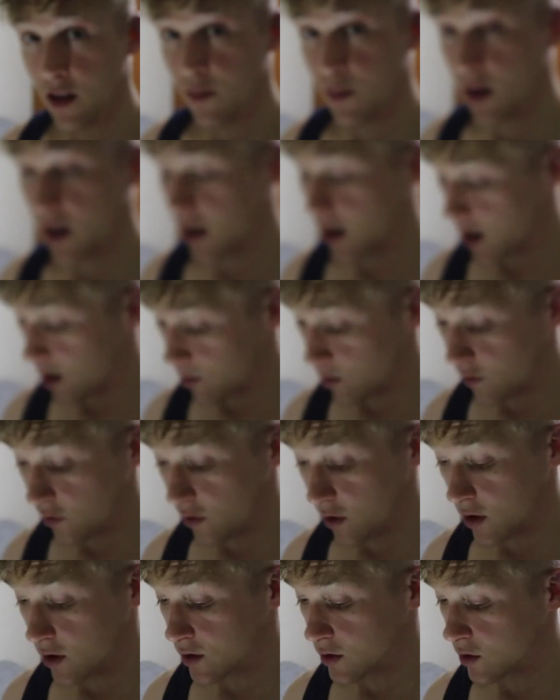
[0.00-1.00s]
my camera
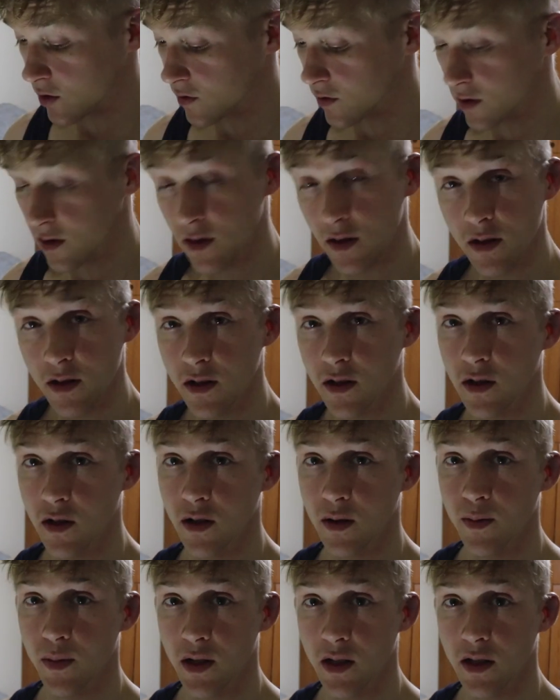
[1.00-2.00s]
falls over, it's
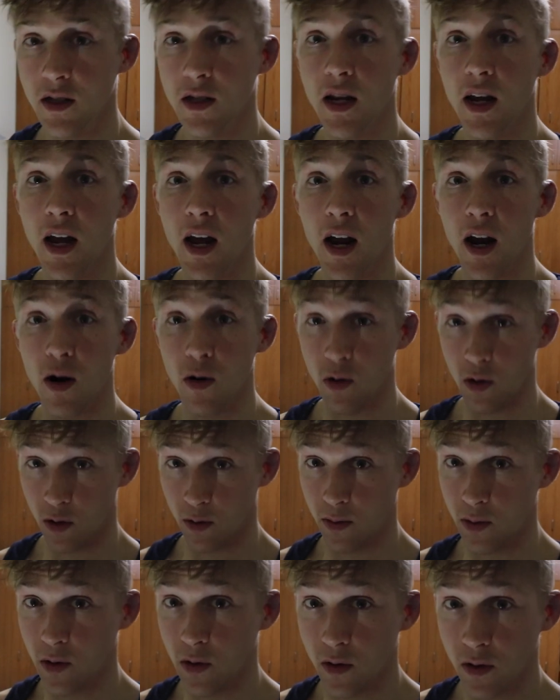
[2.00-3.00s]
gonna be
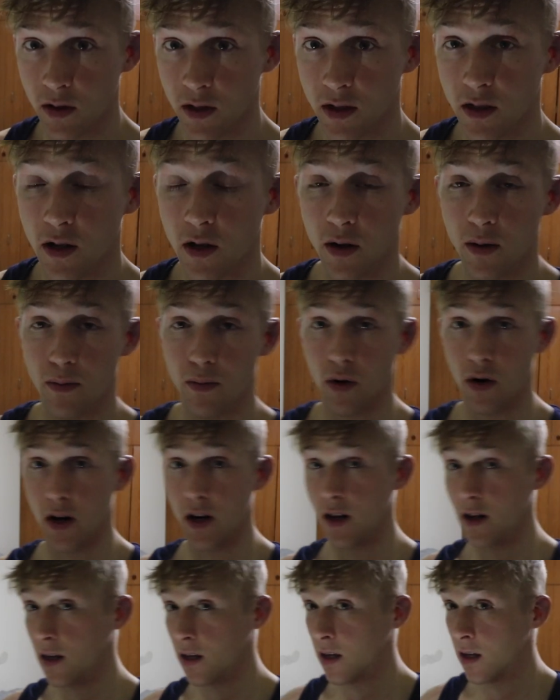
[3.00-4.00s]
terrible. It's gonna
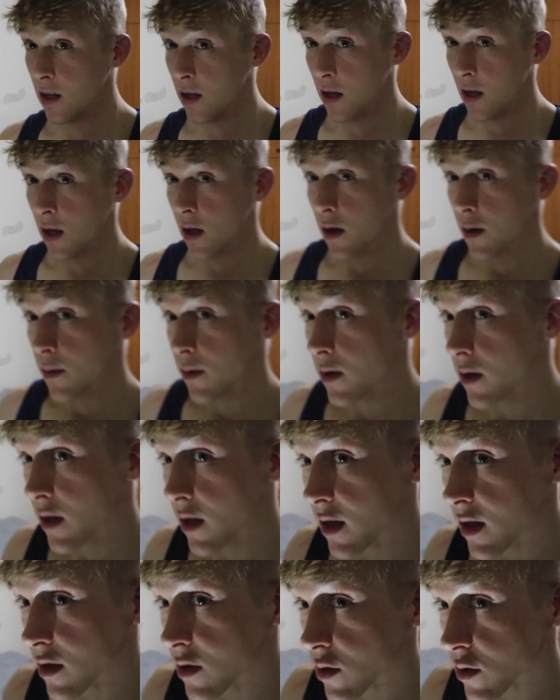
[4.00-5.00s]
break. But
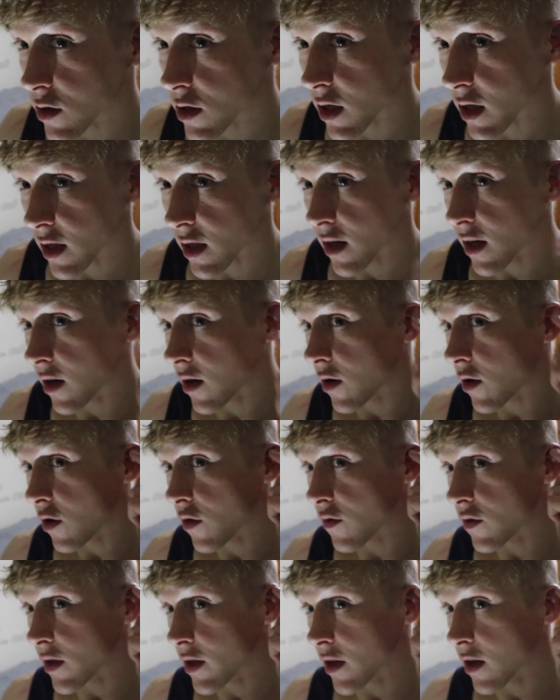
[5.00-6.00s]
yeah, so check it out.
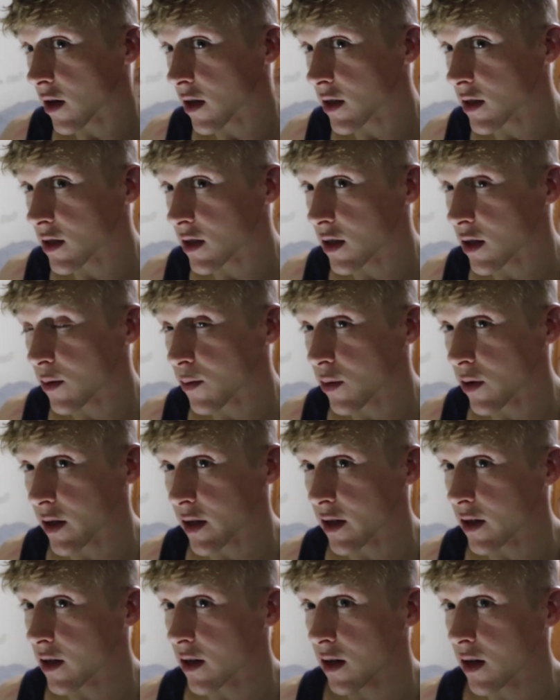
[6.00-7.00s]
Hopefully y'all can see it pretty
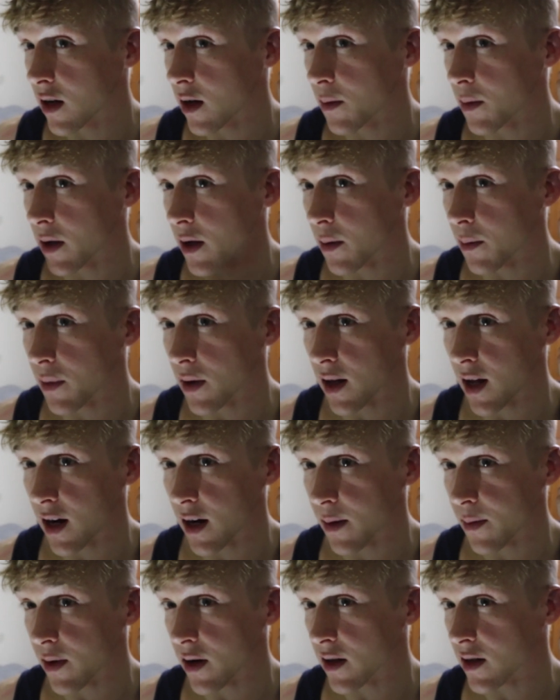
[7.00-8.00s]
good. I'm getting
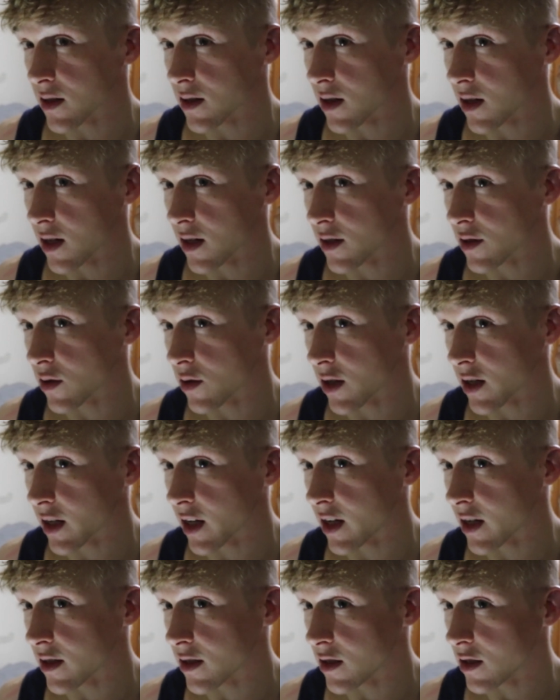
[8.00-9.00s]
blinded by this light, so I
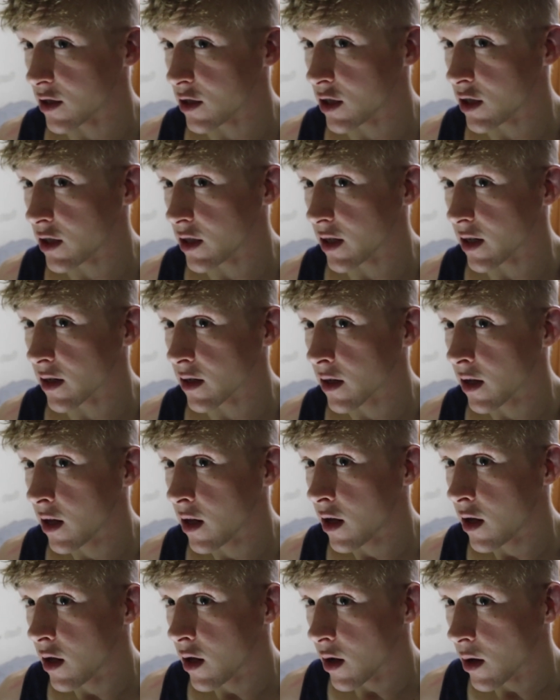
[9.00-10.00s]
can't see shit.
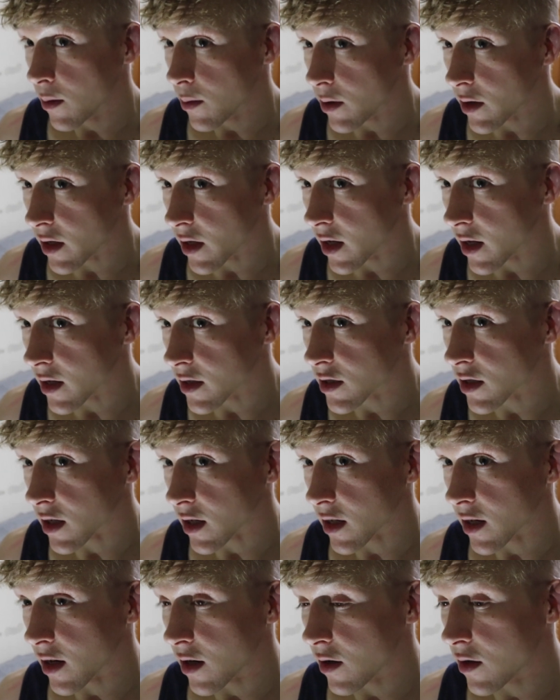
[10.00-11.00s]
But yeah,
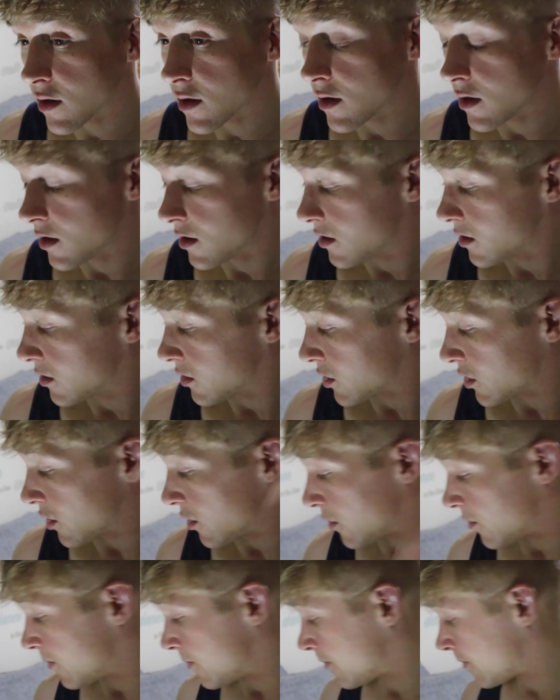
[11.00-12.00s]
check it out. So